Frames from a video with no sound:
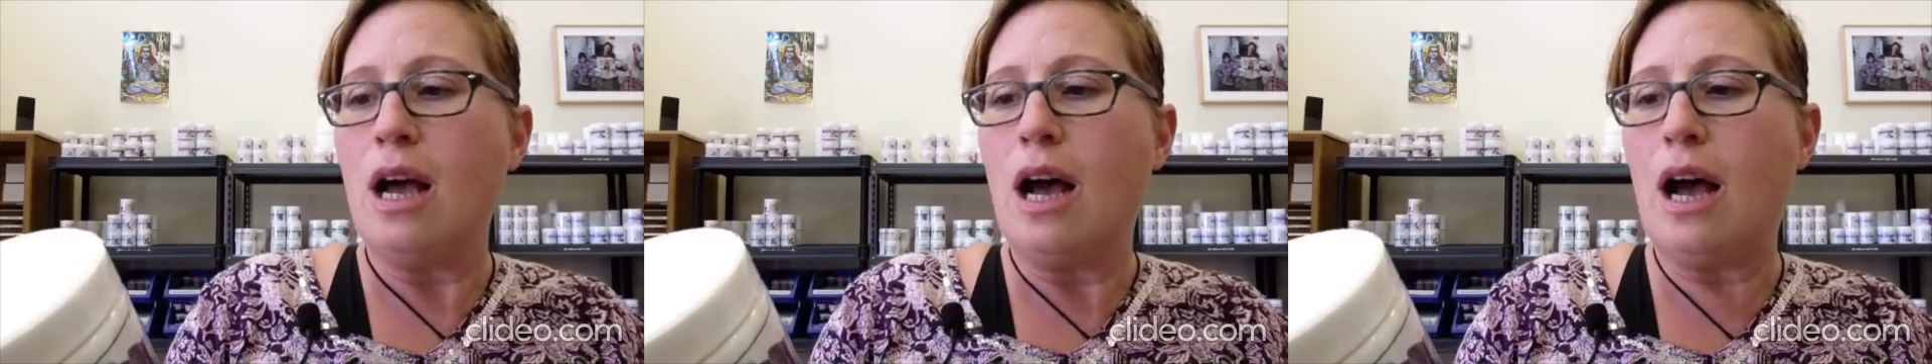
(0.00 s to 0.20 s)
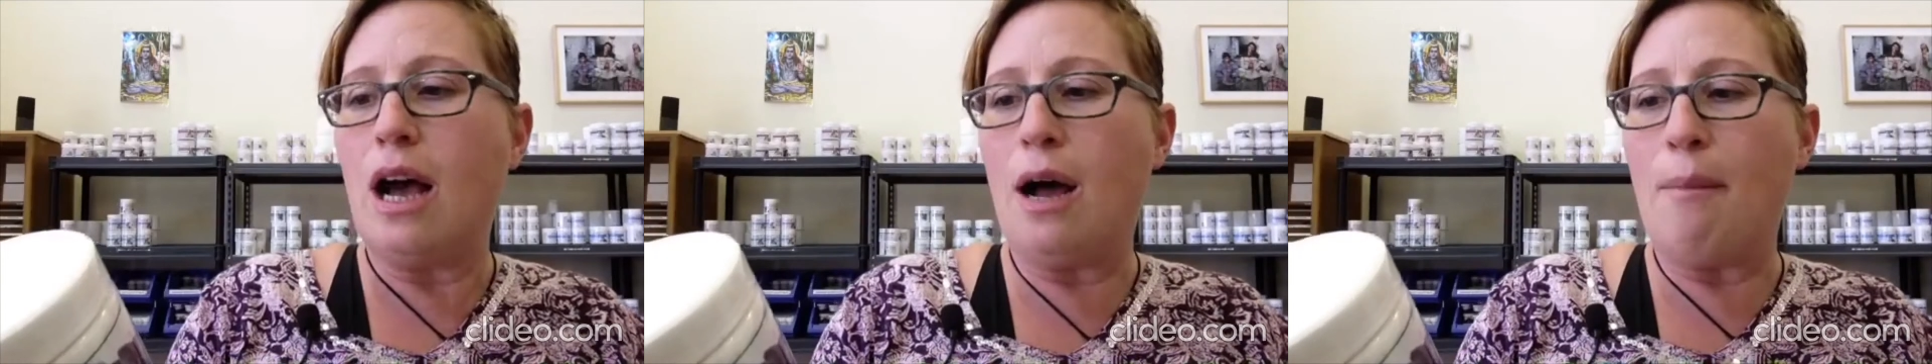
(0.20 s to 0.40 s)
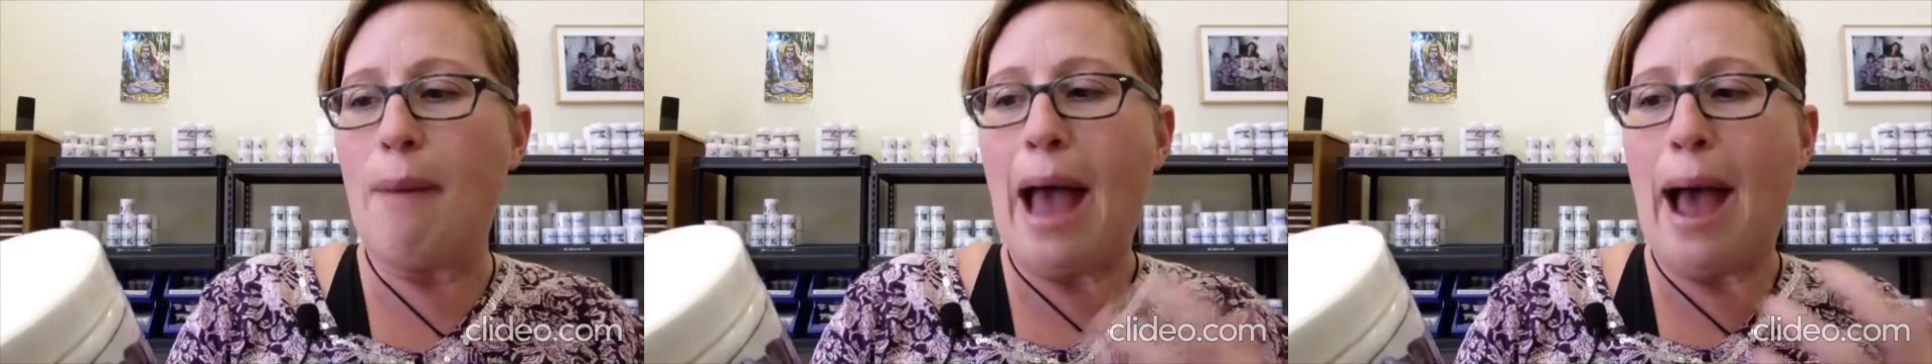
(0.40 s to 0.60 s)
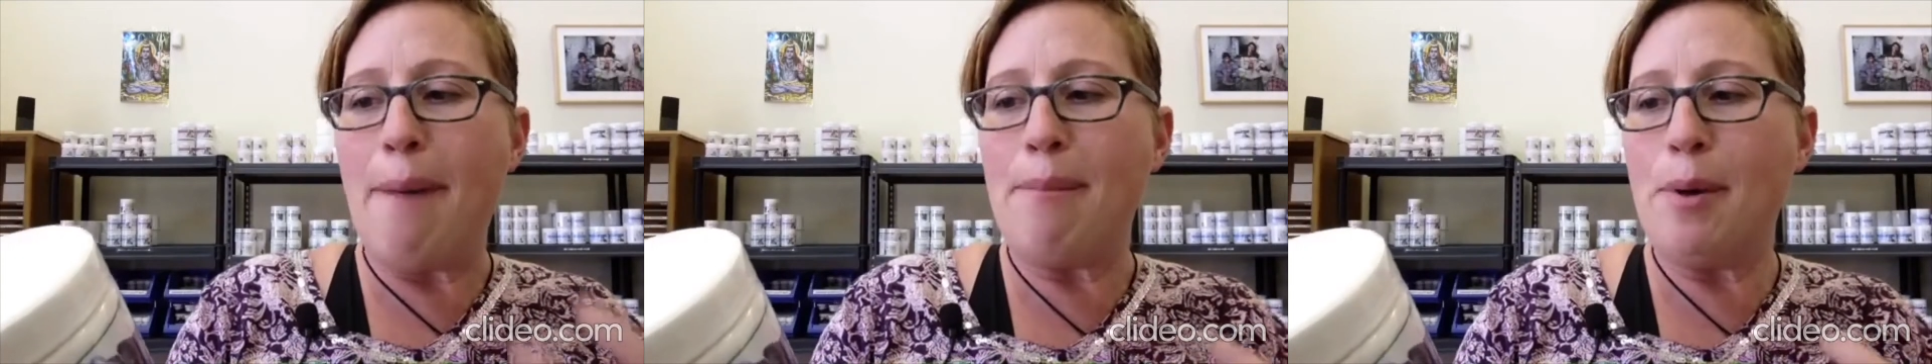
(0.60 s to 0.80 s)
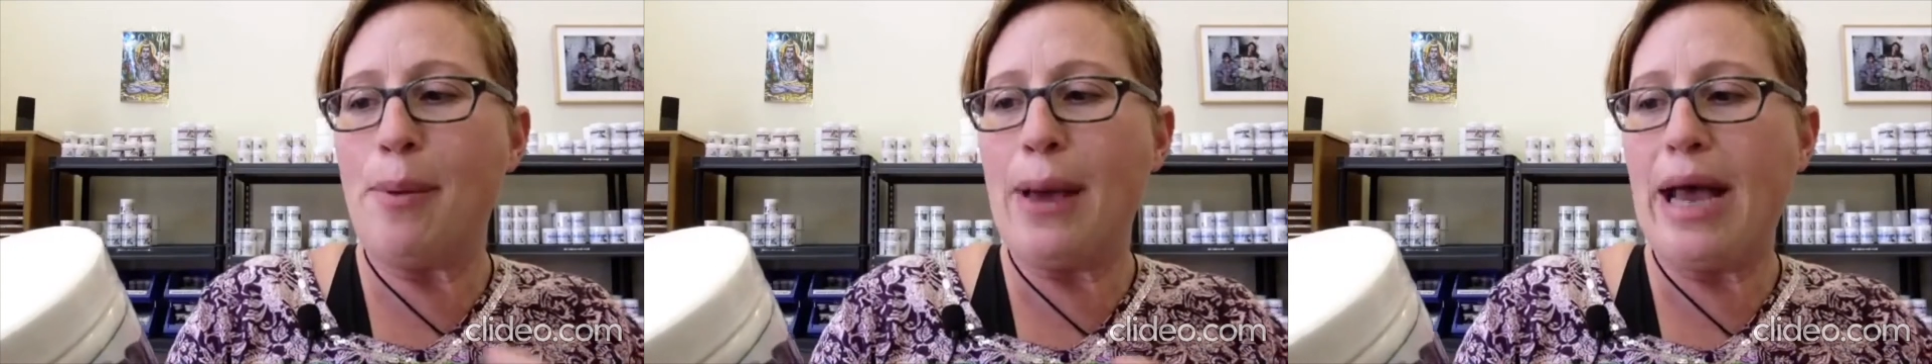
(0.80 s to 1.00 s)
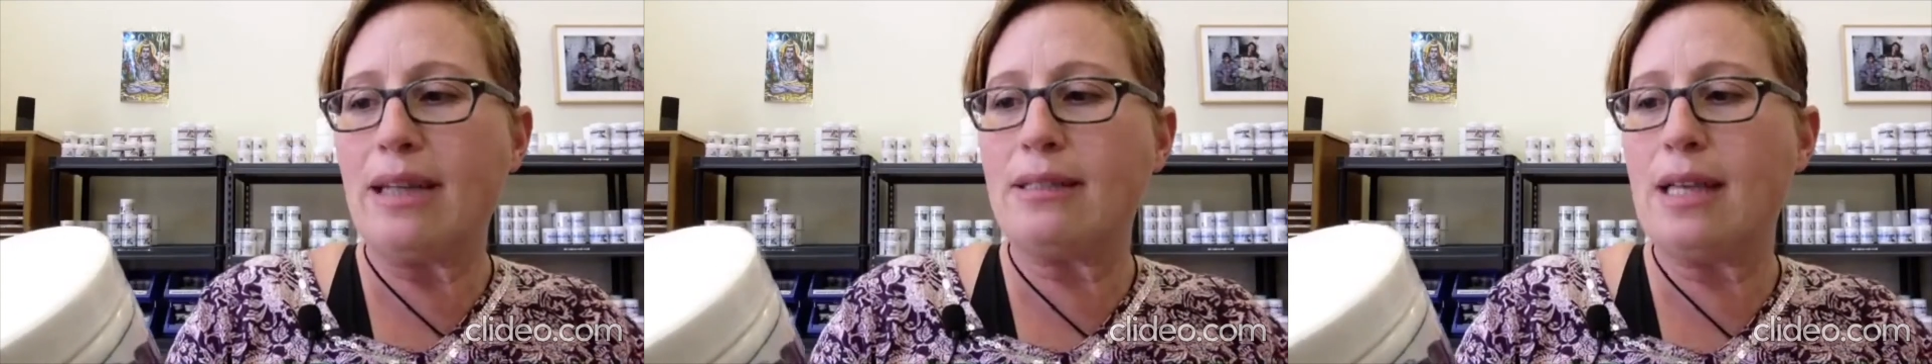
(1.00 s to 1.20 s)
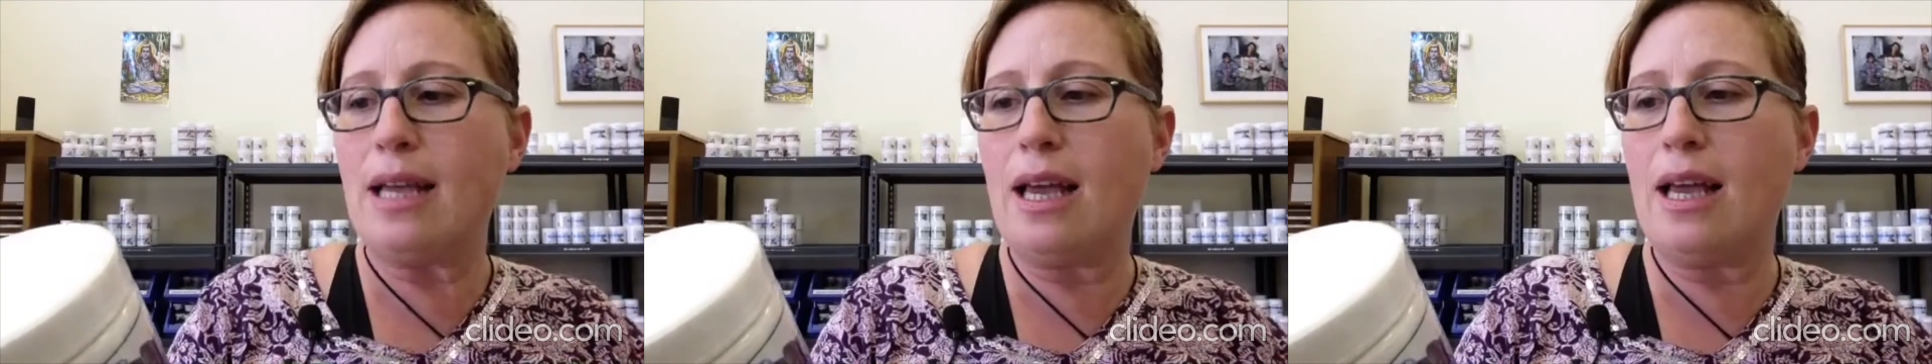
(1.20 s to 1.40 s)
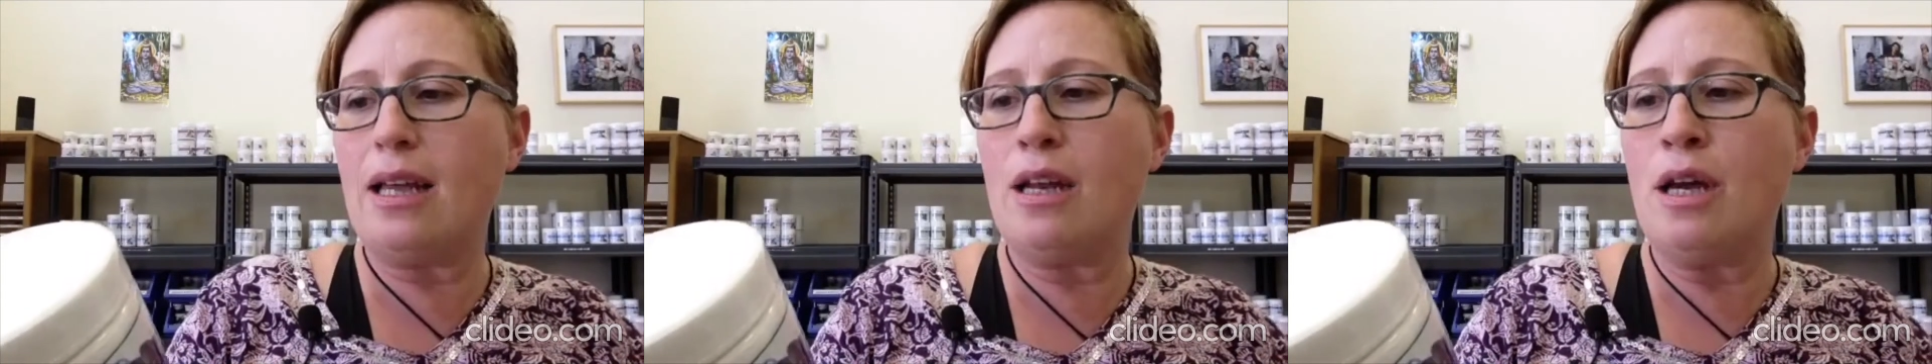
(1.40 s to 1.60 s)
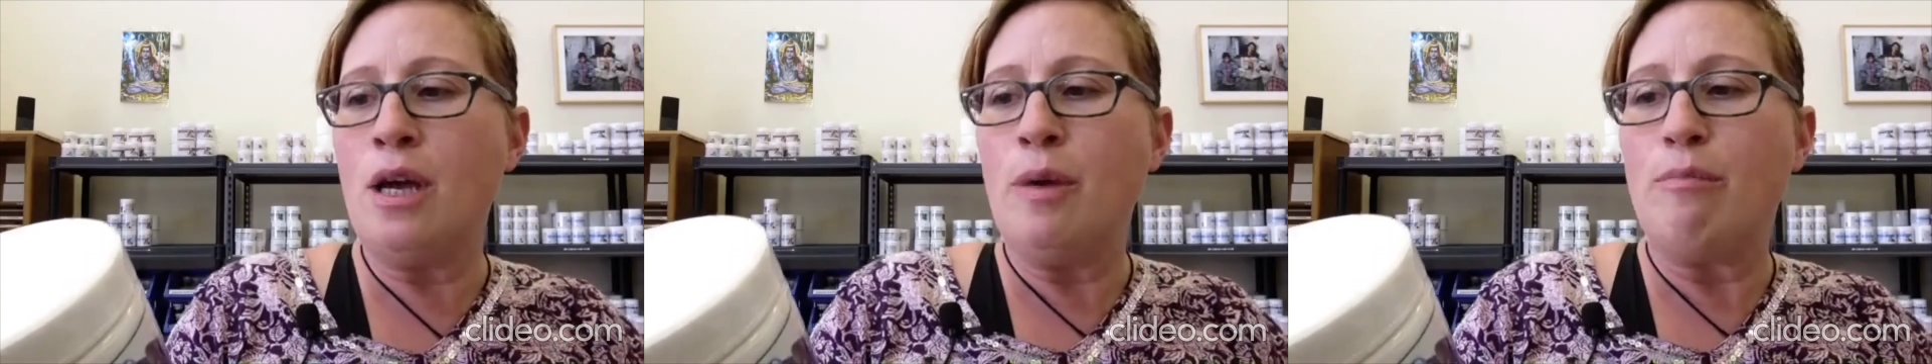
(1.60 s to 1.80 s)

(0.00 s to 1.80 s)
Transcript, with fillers: Apple pectin,